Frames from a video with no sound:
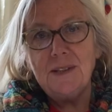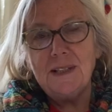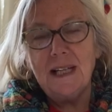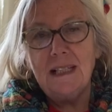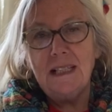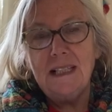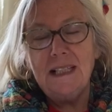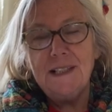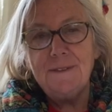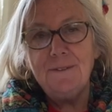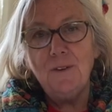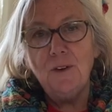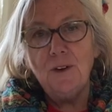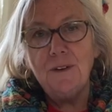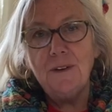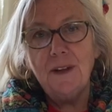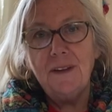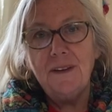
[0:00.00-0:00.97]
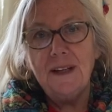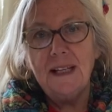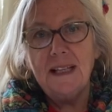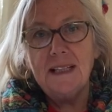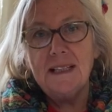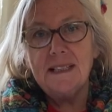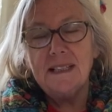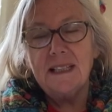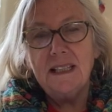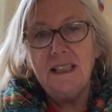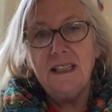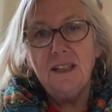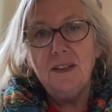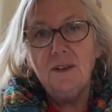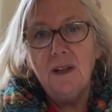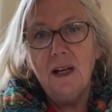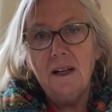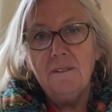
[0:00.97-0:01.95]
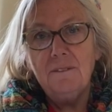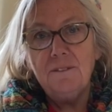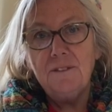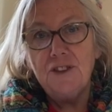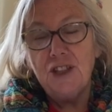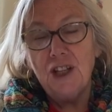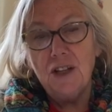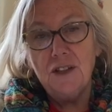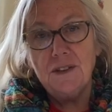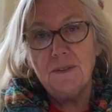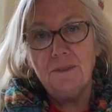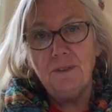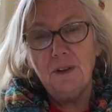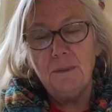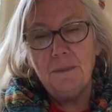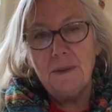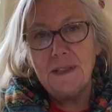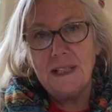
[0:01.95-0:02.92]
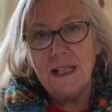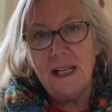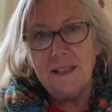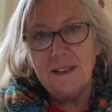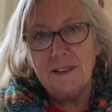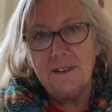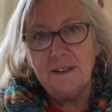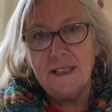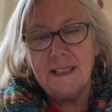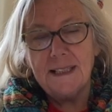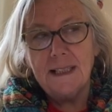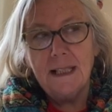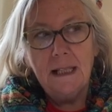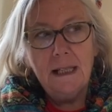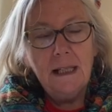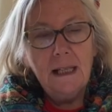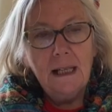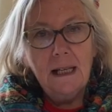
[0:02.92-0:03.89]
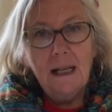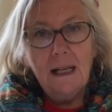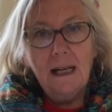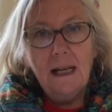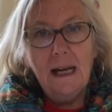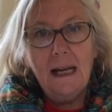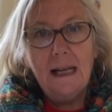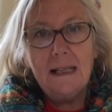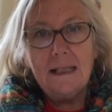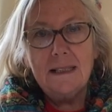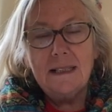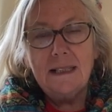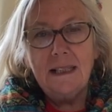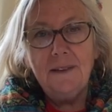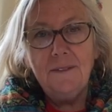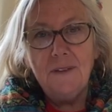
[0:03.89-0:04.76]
at least 4 of the things that you have chosen from those categories. And give